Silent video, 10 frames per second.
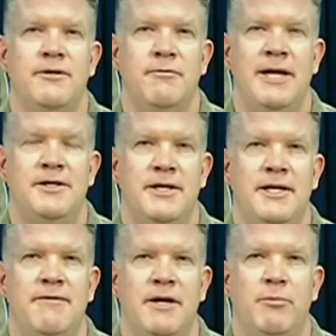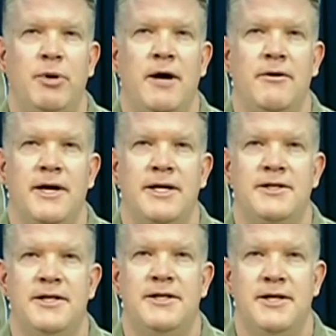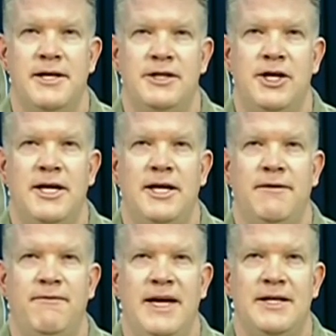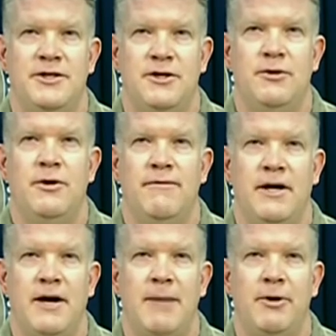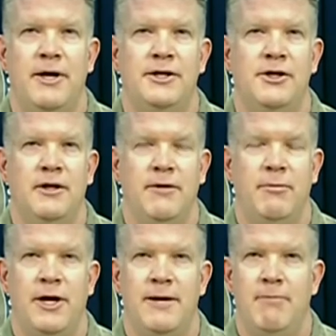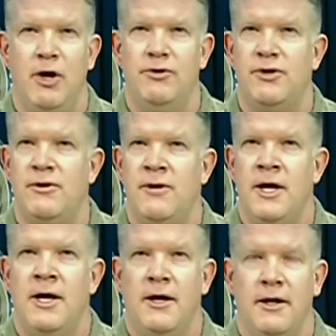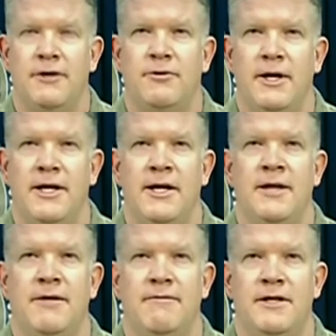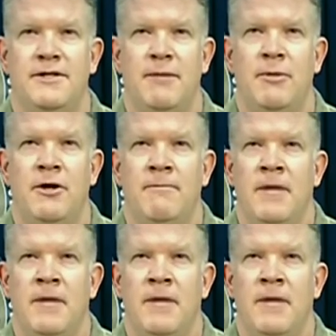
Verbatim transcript: have made significant progress since initiating phase two of their operation to liberate Mosul on the 29th of December.